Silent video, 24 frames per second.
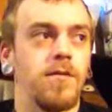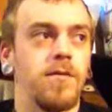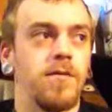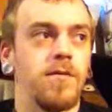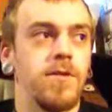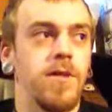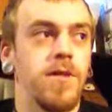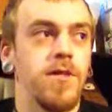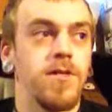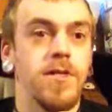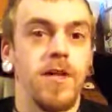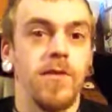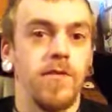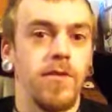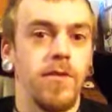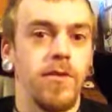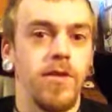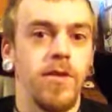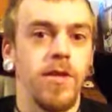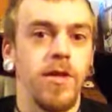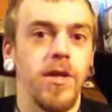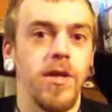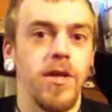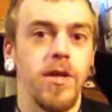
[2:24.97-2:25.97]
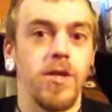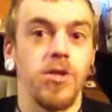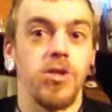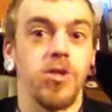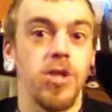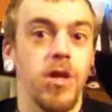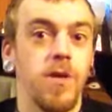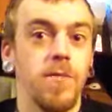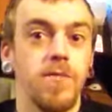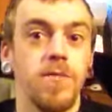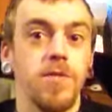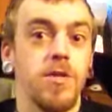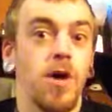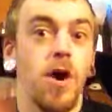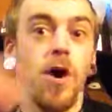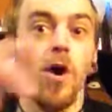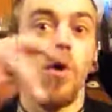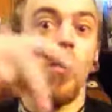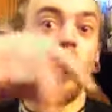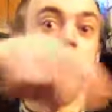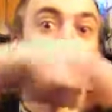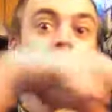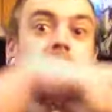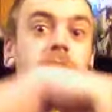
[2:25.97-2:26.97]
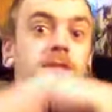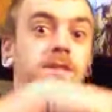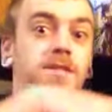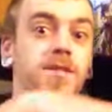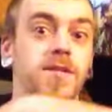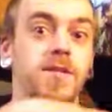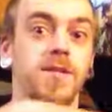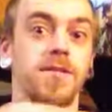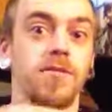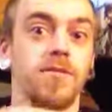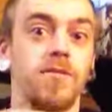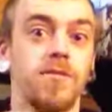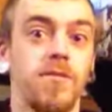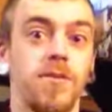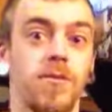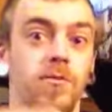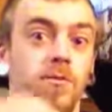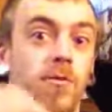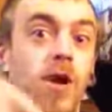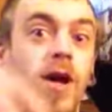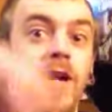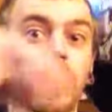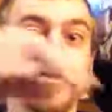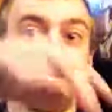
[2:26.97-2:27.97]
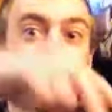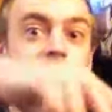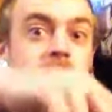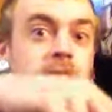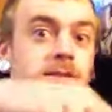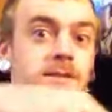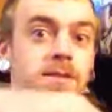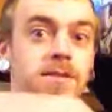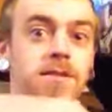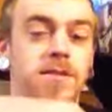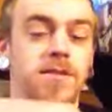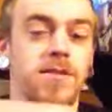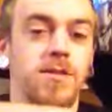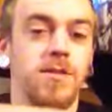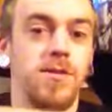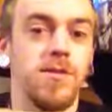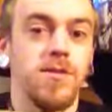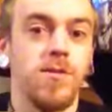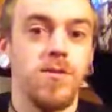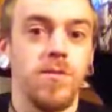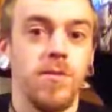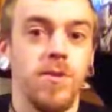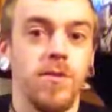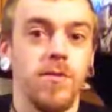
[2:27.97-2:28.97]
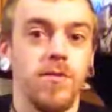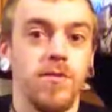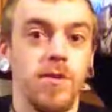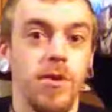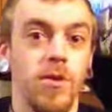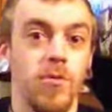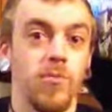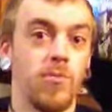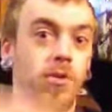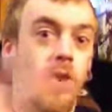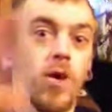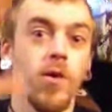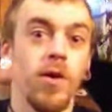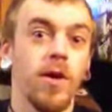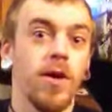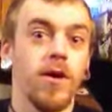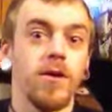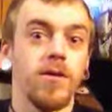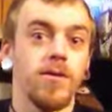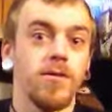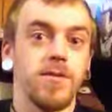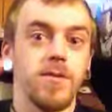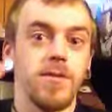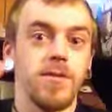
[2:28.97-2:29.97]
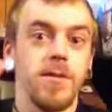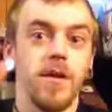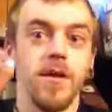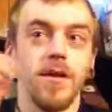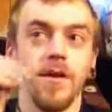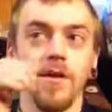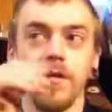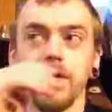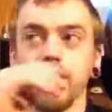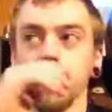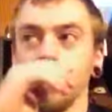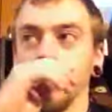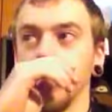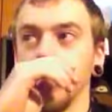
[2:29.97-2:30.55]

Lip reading: does everything, jumps always the right distance to do the heroic stunt.